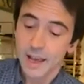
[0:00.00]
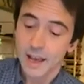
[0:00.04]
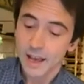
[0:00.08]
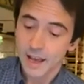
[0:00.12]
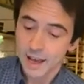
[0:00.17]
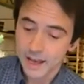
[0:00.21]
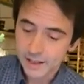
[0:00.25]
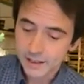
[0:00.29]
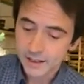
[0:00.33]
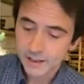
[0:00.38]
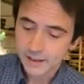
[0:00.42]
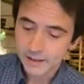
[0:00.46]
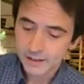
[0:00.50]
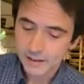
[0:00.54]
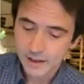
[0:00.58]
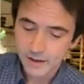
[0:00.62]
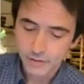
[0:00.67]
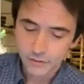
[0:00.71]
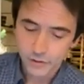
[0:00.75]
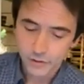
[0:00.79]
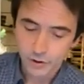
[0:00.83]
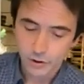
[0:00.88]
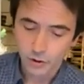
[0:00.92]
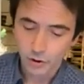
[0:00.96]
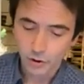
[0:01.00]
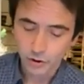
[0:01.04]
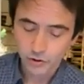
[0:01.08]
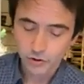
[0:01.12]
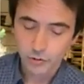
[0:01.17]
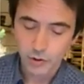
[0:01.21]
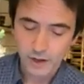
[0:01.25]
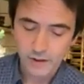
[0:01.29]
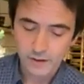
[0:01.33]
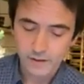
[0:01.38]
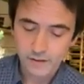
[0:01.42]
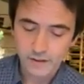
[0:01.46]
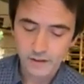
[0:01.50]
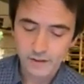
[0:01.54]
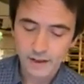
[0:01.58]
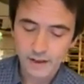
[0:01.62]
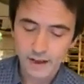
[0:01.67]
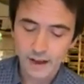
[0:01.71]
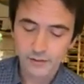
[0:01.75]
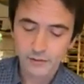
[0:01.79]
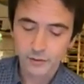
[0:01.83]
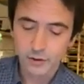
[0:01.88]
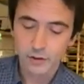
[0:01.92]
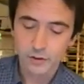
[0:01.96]
and if the contrast
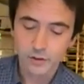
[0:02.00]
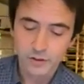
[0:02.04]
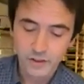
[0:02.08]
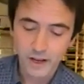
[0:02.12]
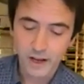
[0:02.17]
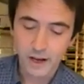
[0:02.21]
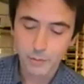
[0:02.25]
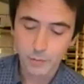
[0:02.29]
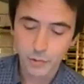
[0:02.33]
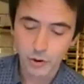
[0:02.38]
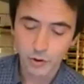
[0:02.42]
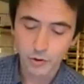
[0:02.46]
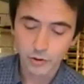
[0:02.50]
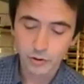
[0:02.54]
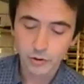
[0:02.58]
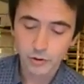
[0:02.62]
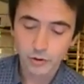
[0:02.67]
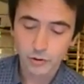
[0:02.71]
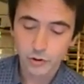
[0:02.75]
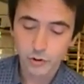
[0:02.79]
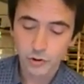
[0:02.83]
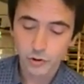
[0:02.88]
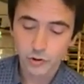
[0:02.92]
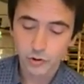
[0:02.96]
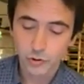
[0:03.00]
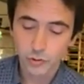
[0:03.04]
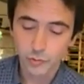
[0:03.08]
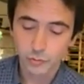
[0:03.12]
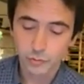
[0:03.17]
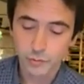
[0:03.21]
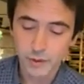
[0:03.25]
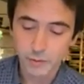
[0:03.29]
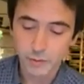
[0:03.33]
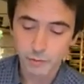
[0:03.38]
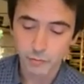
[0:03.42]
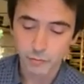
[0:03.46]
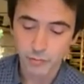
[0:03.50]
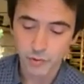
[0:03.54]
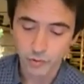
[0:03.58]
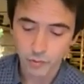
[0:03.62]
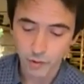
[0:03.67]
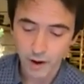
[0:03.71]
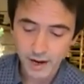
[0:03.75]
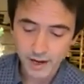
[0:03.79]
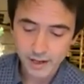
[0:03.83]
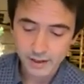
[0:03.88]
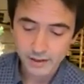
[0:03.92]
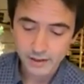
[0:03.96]
after the sarabande should be
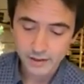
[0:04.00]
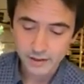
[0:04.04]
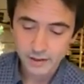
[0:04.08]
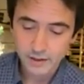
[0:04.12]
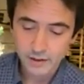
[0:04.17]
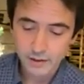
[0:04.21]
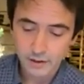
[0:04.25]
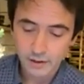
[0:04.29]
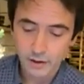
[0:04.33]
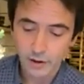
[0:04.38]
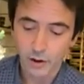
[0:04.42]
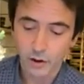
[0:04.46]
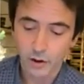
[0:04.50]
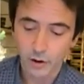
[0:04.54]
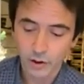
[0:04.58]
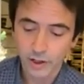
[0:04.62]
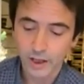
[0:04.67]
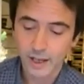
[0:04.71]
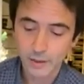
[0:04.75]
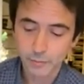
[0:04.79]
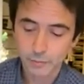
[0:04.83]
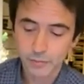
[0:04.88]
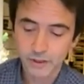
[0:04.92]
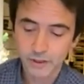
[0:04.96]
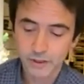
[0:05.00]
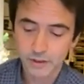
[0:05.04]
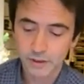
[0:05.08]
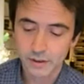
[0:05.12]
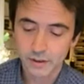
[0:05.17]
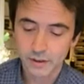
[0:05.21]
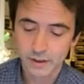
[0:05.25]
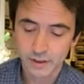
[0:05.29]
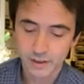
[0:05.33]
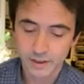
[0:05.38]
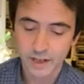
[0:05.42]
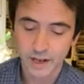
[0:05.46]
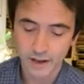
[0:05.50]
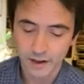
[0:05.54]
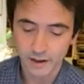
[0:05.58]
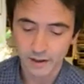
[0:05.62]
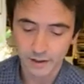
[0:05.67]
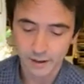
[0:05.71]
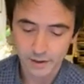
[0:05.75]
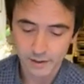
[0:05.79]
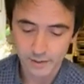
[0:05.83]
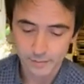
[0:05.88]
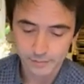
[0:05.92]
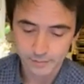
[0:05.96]
bright or kept dark.